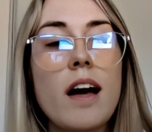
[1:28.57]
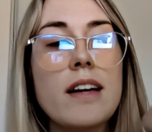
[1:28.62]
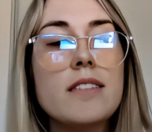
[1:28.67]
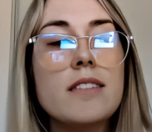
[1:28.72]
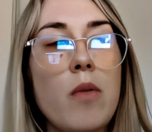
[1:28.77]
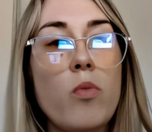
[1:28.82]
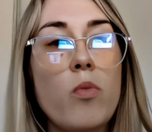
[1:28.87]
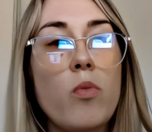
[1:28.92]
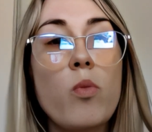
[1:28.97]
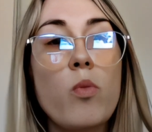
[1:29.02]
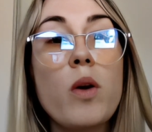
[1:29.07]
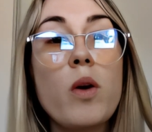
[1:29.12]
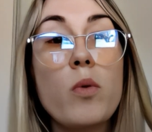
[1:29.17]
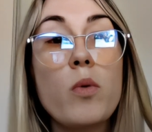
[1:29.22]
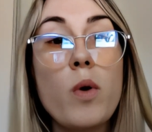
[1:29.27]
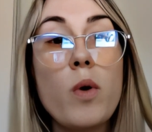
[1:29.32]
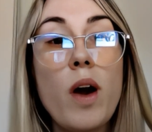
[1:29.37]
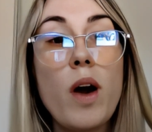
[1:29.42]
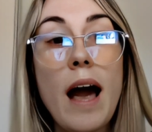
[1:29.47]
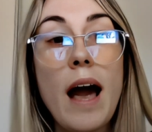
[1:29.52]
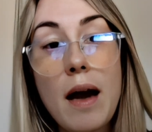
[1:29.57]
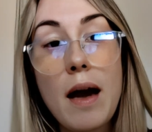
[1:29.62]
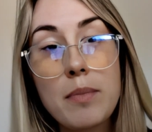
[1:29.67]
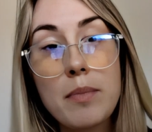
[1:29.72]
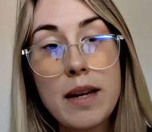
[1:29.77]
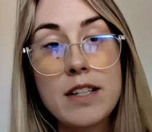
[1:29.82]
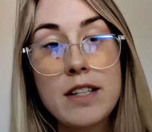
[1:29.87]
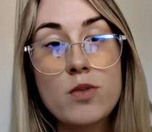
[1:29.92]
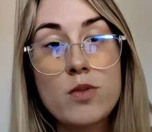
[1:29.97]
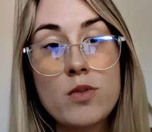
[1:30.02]
What
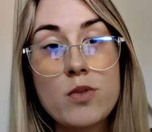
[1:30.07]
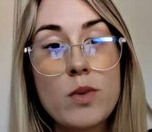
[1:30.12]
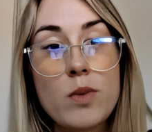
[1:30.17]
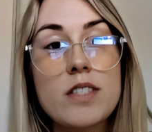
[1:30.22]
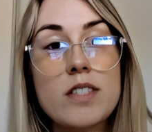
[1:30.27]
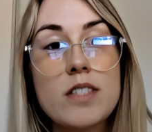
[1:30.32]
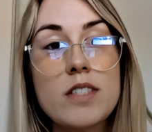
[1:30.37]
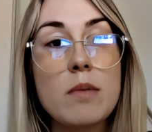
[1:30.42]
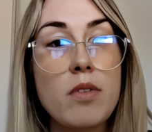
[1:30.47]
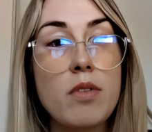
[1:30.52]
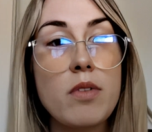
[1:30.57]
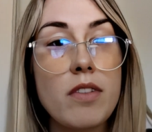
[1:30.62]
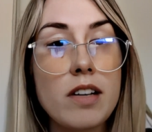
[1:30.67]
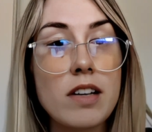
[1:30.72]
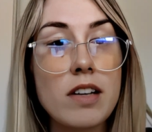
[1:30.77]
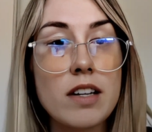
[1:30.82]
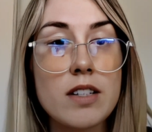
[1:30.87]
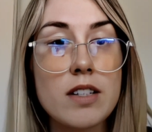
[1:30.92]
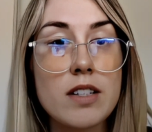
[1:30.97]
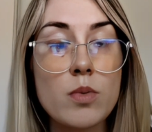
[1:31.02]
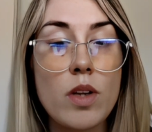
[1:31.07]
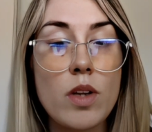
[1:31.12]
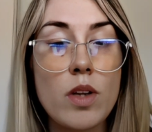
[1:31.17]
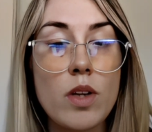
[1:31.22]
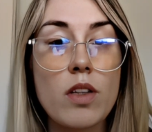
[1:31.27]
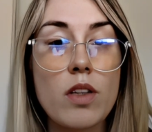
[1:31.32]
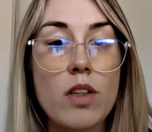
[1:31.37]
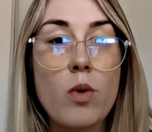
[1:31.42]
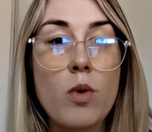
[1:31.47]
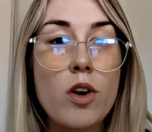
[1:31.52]
happened was they provided us with a
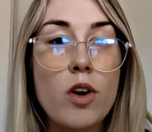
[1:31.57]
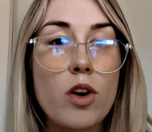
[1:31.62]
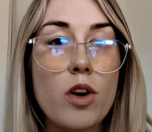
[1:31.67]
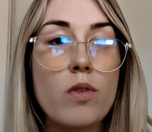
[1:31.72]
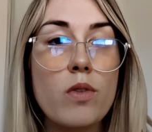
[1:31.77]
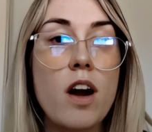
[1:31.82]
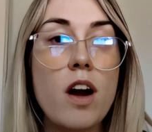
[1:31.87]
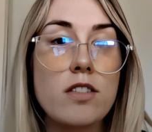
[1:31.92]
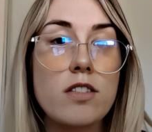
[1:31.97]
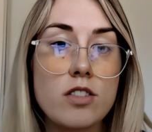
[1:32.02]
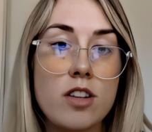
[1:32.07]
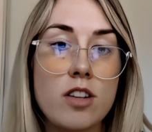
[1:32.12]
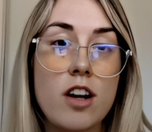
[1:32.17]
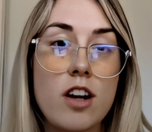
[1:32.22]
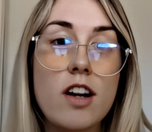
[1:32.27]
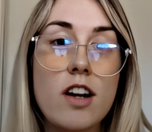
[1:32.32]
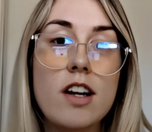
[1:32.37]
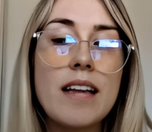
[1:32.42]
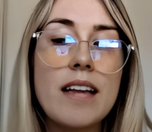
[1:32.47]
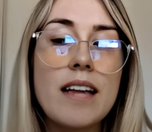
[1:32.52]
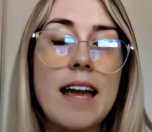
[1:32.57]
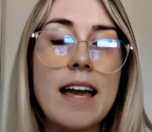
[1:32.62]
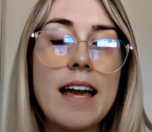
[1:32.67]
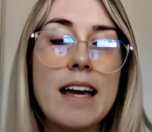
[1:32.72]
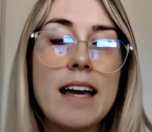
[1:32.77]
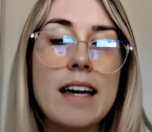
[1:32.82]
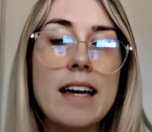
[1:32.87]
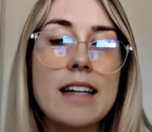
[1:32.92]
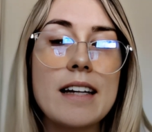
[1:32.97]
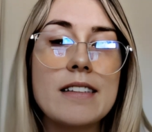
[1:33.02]
worker roster
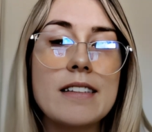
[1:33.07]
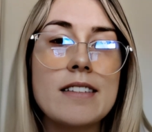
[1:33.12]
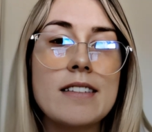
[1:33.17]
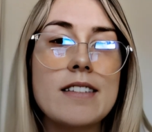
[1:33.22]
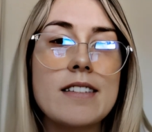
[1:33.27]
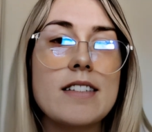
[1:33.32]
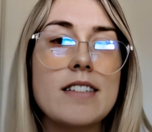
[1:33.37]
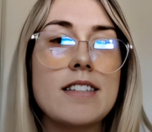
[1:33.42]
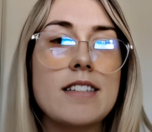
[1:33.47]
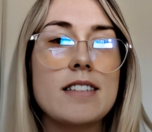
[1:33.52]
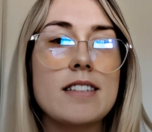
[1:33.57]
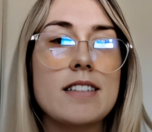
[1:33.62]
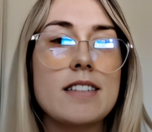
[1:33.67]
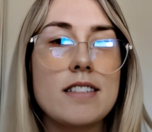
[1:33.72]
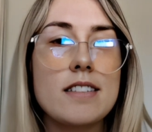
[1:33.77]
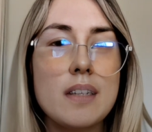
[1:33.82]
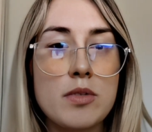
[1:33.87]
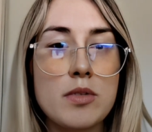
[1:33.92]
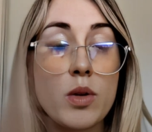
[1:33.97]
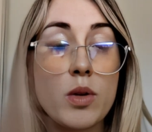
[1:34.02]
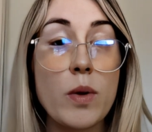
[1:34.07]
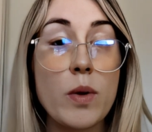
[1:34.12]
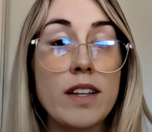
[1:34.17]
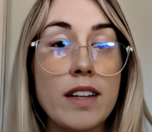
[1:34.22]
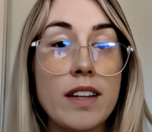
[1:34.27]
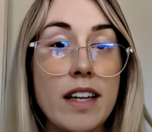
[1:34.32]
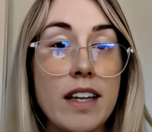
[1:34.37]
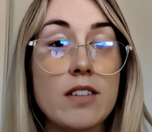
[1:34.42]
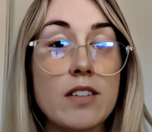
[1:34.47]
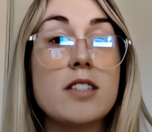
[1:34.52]
and subsequently
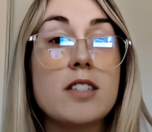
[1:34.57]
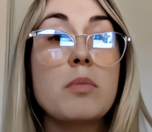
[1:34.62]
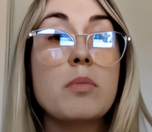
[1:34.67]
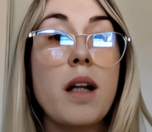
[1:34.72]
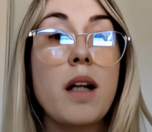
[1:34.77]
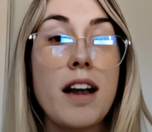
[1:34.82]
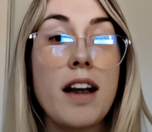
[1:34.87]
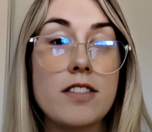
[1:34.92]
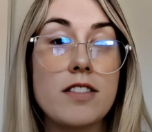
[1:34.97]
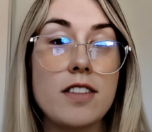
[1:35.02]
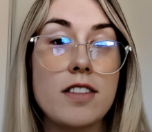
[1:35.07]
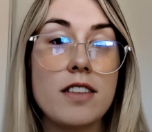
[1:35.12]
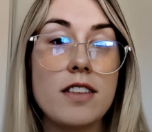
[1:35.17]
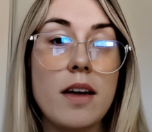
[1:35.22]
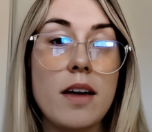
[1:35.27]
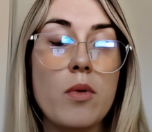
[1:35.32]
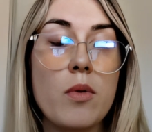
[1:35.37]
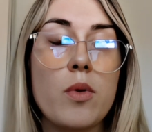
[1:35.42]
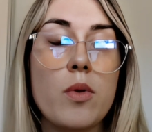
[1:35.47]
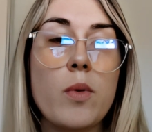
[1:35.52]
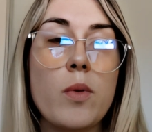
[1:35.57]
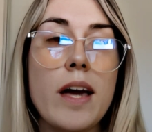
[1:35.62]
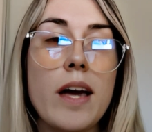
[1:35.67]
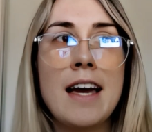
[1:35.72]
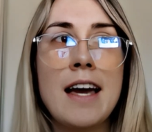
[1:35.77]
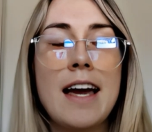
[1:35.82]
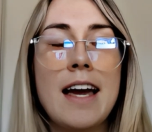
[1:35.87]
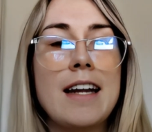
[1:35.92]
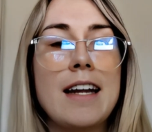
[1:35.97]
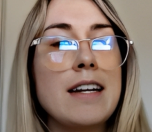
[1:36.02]
the suppliers that they were with.
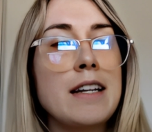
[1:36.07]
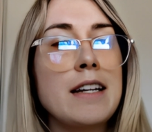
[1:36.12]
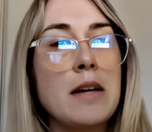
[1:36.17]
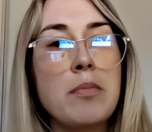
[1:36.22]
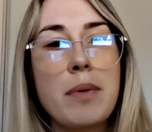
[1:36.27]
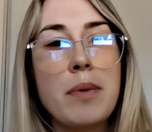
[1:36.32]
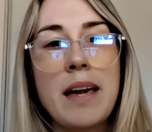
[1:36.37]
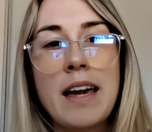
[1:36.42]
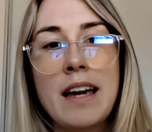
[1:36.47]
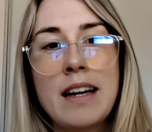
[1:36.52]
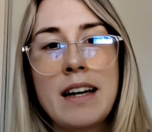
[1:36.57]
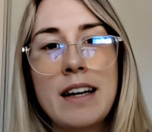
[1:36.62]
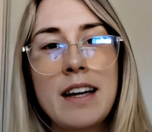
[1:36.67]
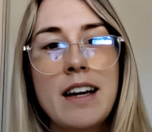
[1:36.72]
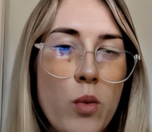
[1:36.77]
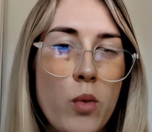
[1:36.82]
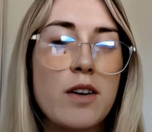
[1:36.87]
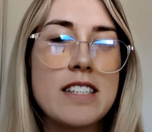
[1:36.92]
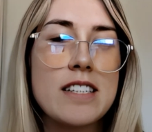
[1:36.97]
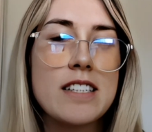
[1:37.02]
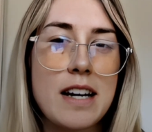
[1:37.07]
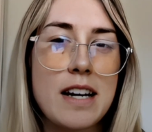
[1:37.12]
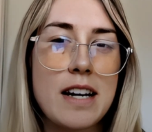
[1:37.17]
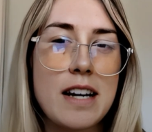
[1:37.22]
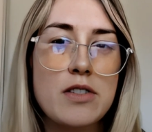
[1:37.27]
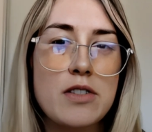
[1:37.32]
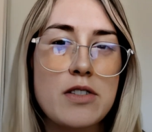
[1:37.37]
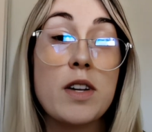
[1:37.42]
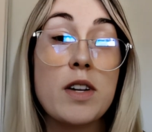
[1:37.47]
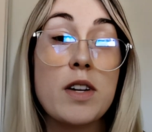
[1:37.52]
It ended up being narrowed down to
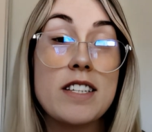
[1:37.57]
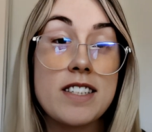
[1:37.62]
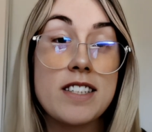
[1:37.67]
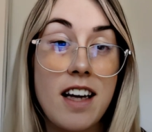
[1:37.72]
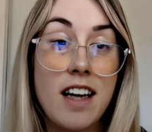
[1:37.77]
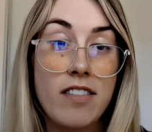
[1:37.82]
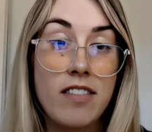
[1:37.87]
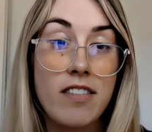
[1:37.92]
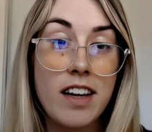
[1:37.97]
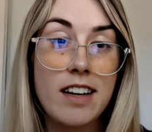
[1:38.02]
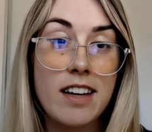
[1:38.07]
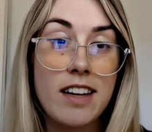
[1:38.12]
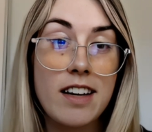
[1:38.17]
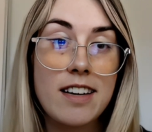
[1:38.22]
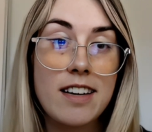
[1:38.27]
47.